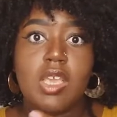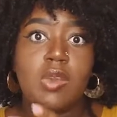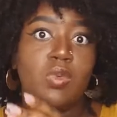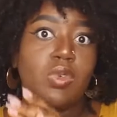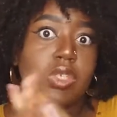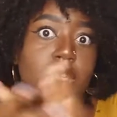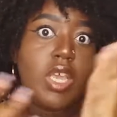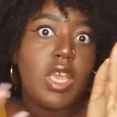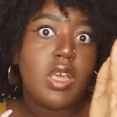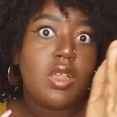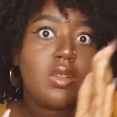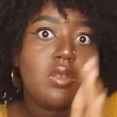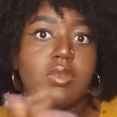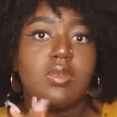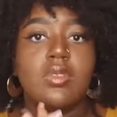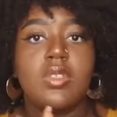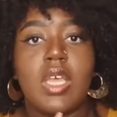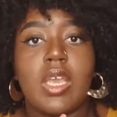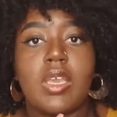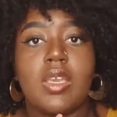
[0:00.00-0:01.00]
It was hell.
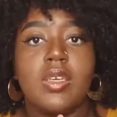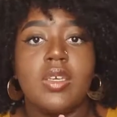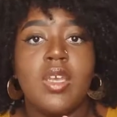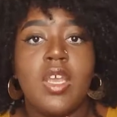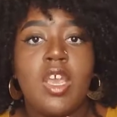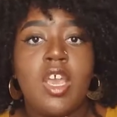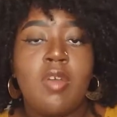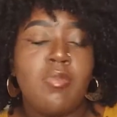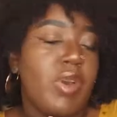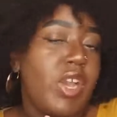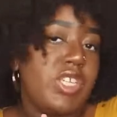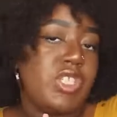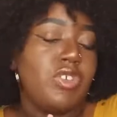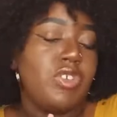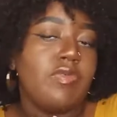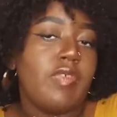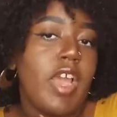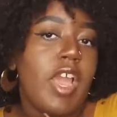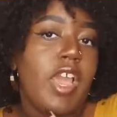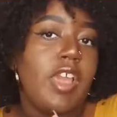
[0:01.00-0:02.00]
Like, but I
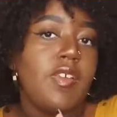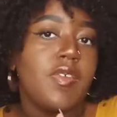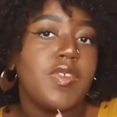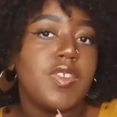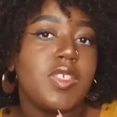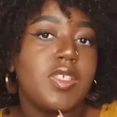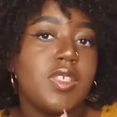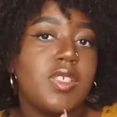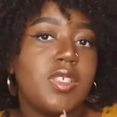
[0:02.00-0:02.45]
survived.